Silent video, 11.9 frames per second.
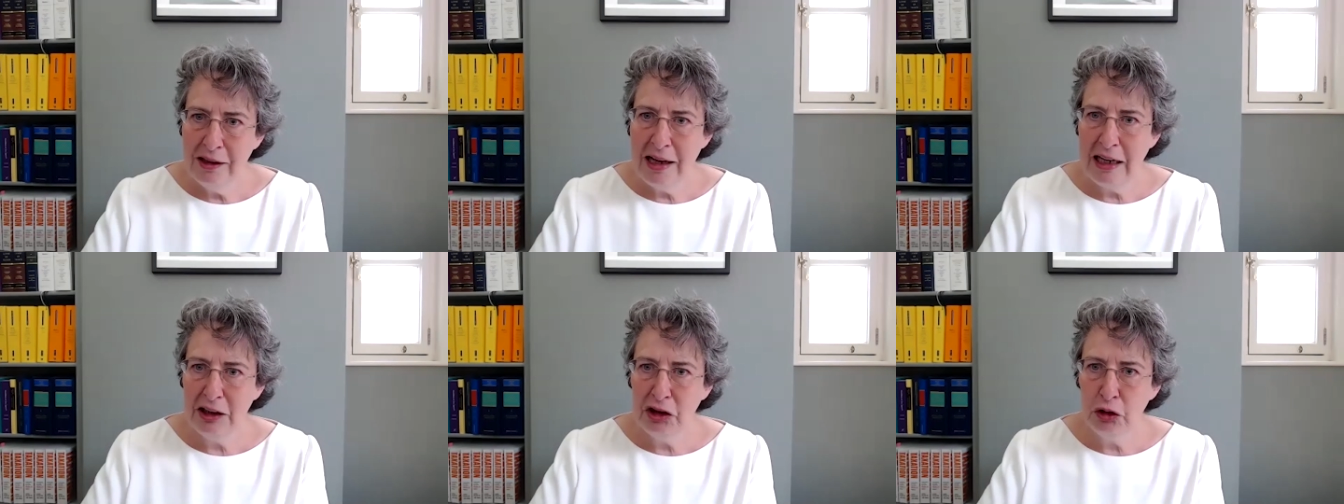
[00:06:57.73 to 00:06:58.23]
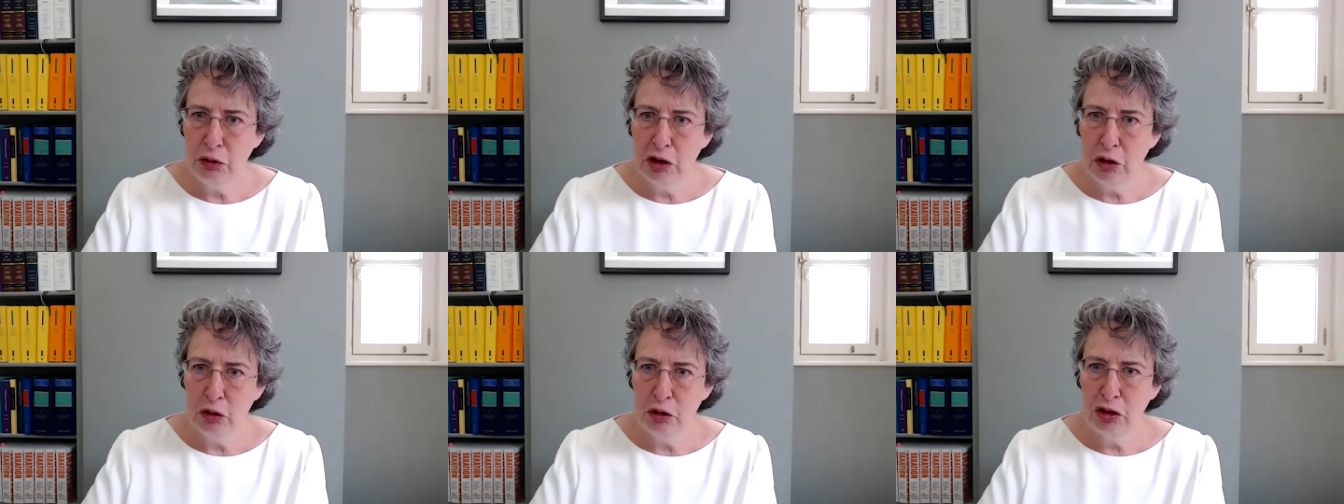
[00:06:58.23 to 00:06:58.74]
and you're a
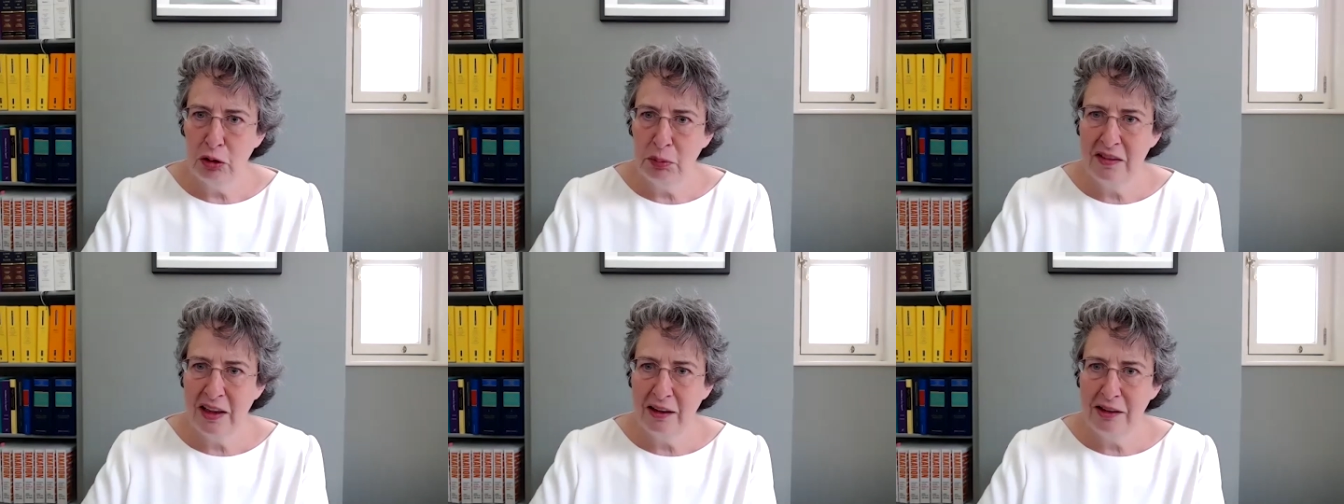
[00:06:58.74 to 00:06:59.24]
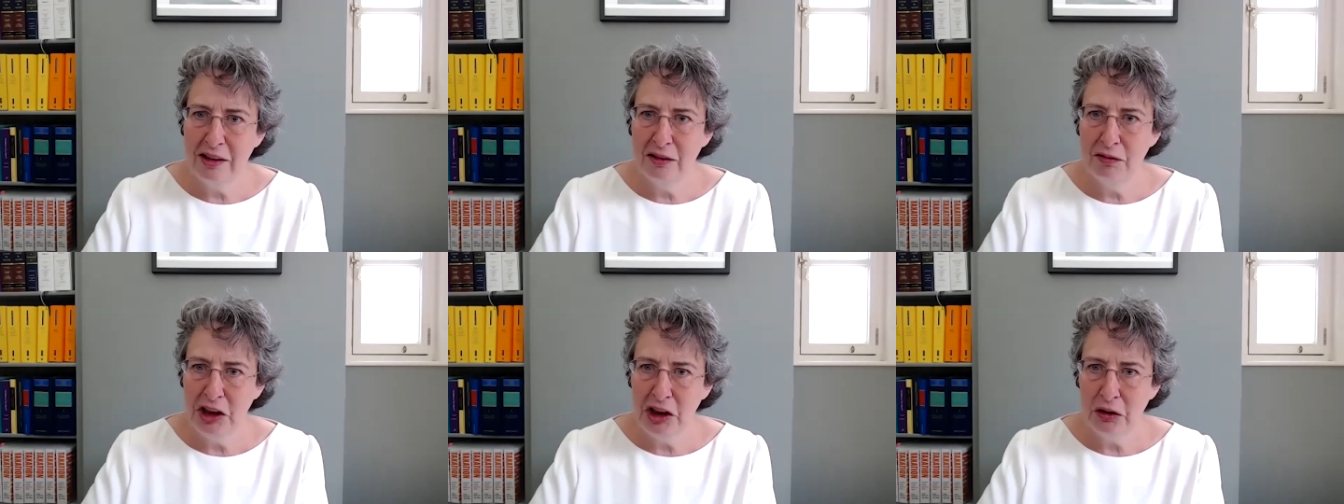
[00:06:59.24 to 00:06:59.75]
non-domiciled
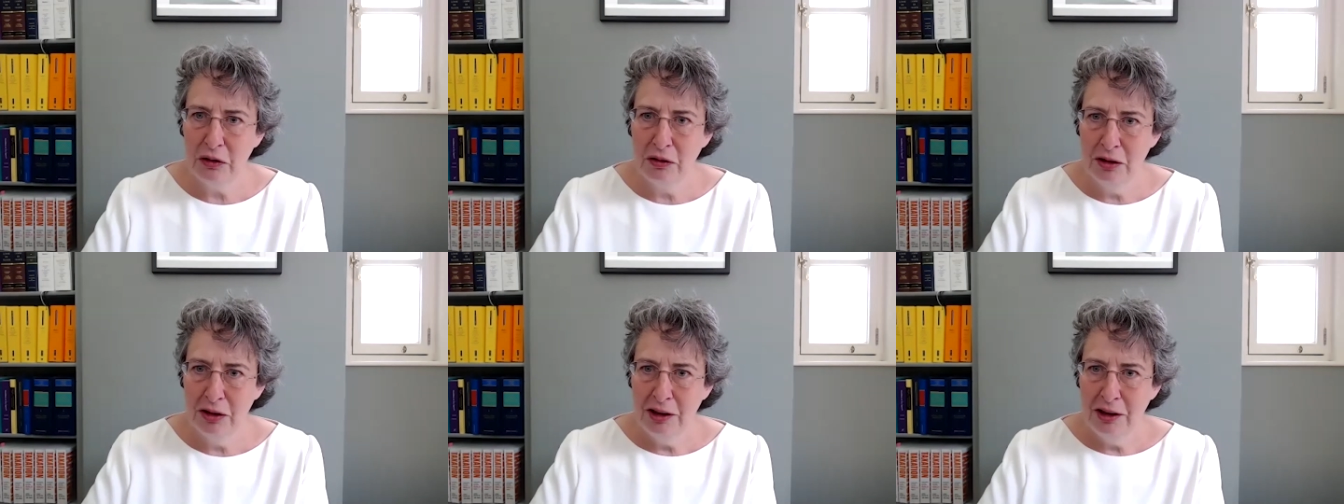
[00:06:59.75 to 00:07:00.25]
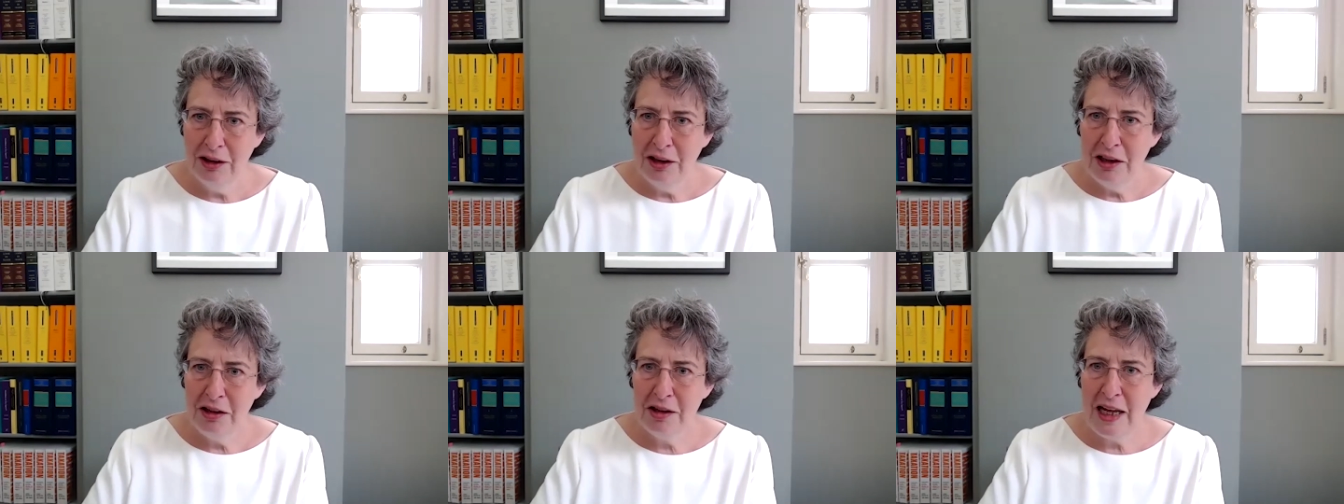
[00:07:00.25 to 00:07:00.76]
individual,
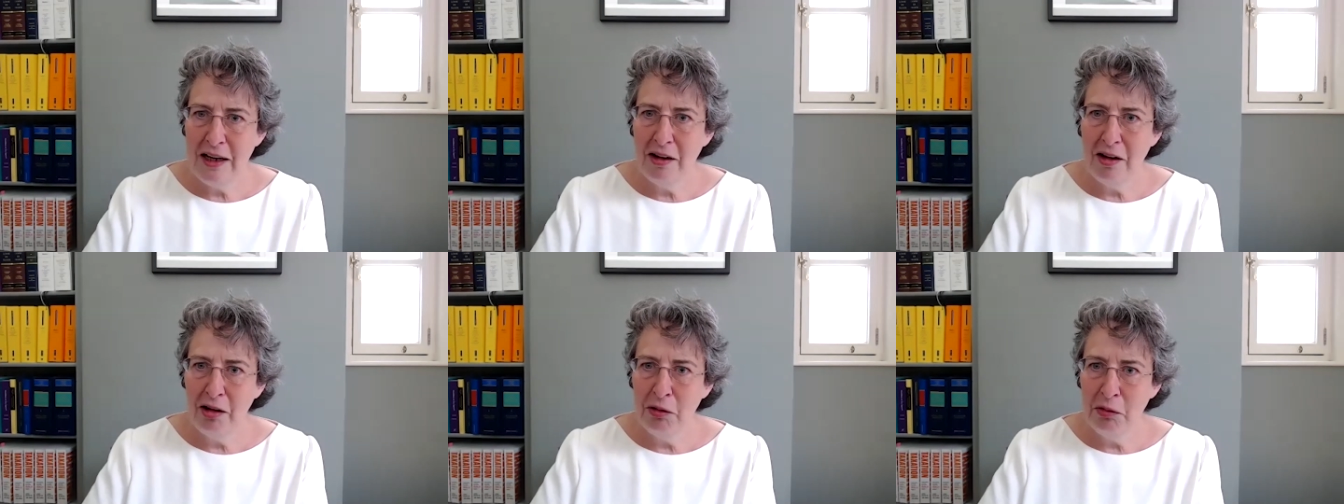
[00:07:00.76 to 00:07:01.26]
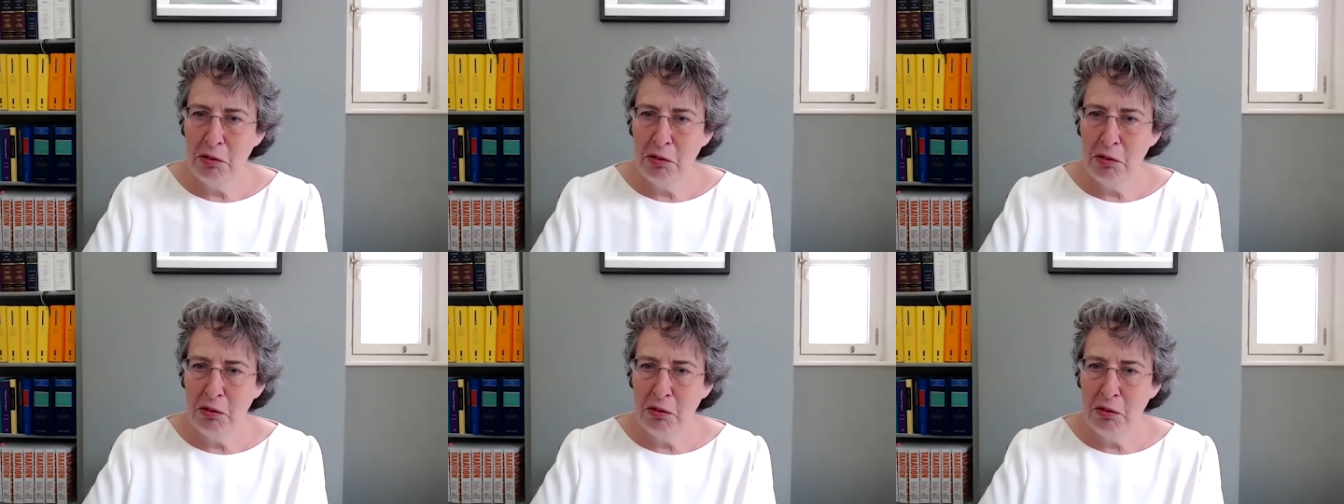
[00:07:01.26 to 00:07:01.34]
then